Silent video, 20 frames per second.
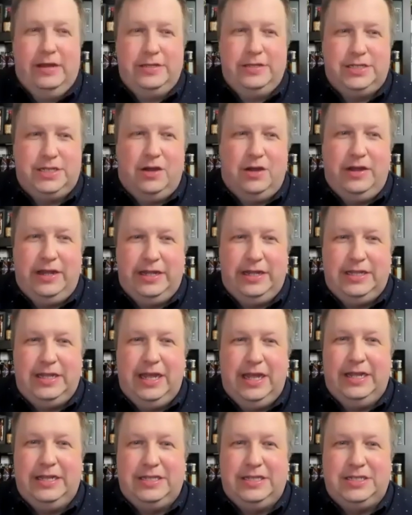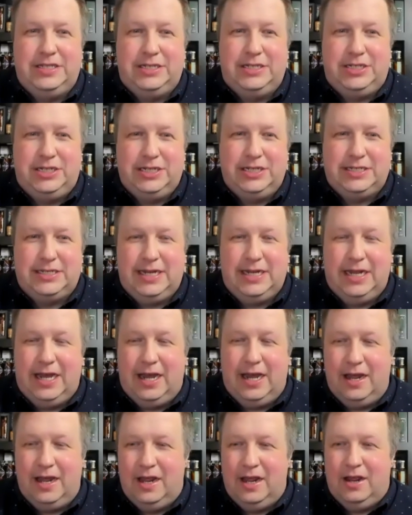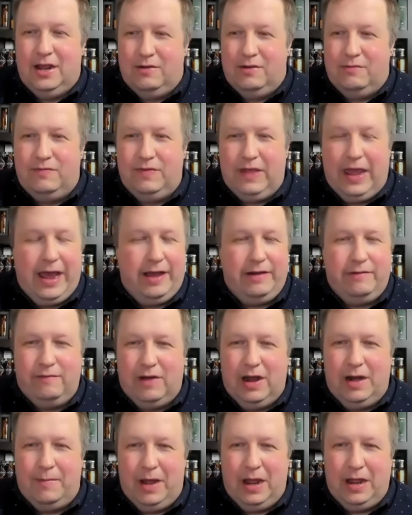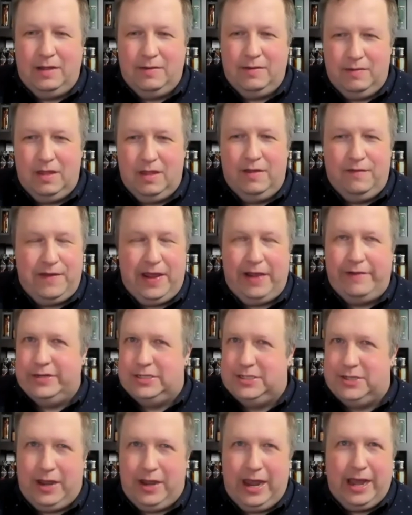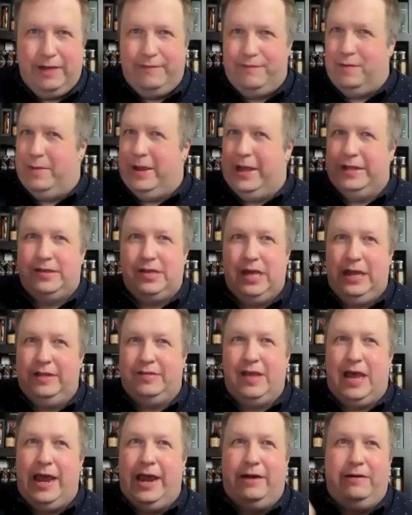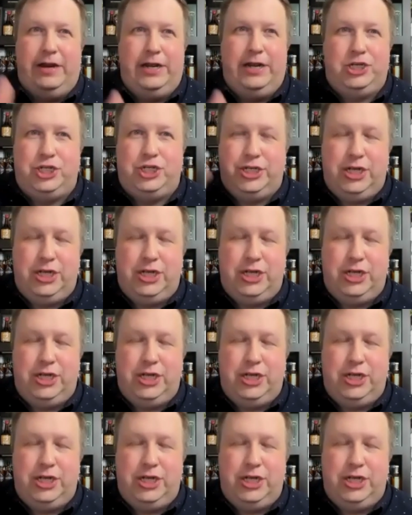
so it's just, yeah, one of the favorites. So yeah, for me, it's Irish